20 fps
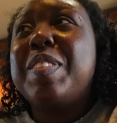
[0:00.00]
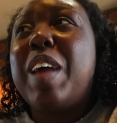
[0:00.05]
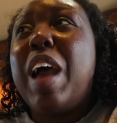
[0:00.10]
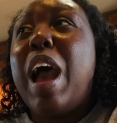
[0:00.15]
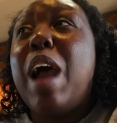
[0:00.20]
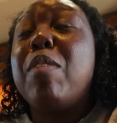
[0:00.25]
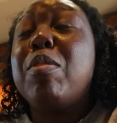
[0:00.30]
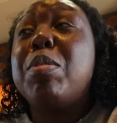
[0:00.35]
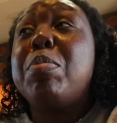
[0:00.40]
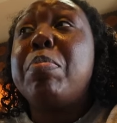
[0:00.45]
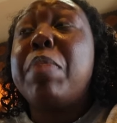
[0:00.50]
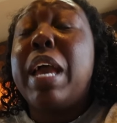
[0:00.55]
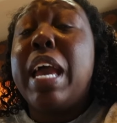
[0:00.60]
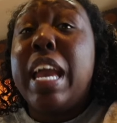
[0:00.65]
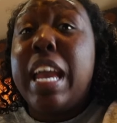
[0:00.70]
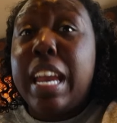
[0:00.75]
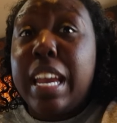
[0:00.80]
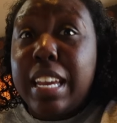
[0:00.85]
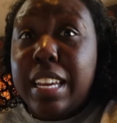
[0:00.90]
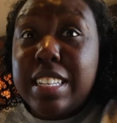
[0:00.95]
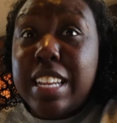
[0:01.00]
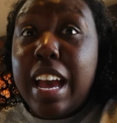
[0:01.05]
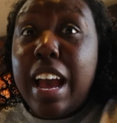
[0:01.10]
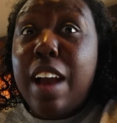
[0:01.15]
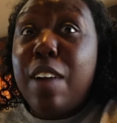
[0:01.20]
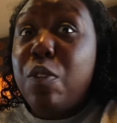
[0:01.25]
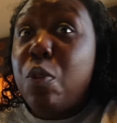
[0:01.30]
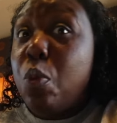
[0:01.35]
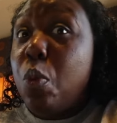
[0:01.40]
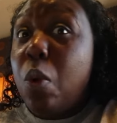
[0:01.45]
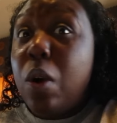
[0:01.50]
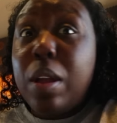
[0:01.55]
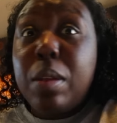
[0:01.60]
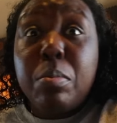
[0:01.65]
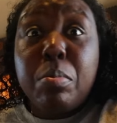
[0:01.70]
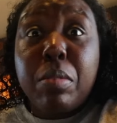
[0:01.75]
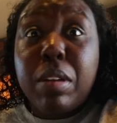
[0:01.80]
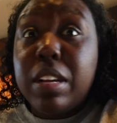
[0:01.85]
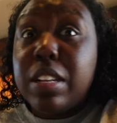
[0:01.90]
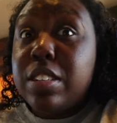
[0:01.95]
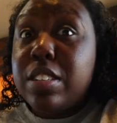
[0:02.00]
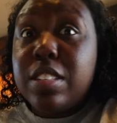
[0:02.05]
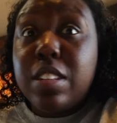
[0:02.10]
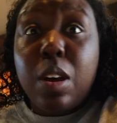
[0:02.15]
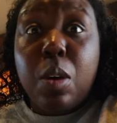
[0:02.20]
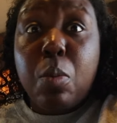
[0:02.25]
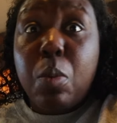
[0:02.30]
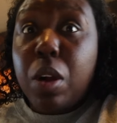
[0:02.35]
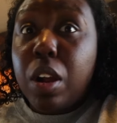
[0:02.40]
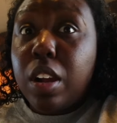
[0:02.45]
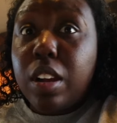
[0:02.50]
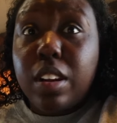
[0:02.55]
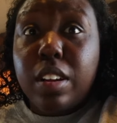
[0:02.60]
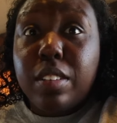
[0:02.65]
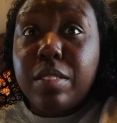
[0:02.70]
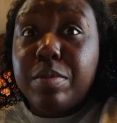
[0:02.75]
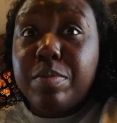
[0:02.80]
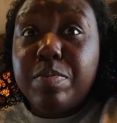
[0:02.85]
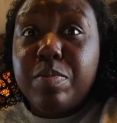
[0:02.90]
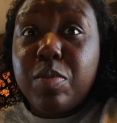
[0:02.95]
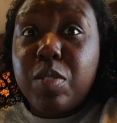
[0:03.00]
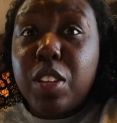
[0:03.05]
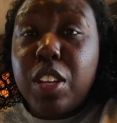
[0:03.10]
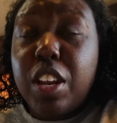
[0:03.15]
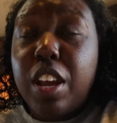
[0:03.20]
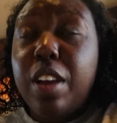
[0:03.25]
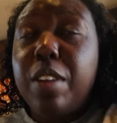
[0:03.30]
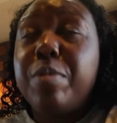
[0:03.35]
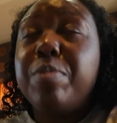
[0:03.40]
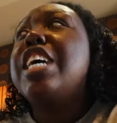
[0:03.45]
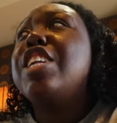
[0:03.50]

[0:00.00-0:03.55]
I would pay to have one brain cell work, you know?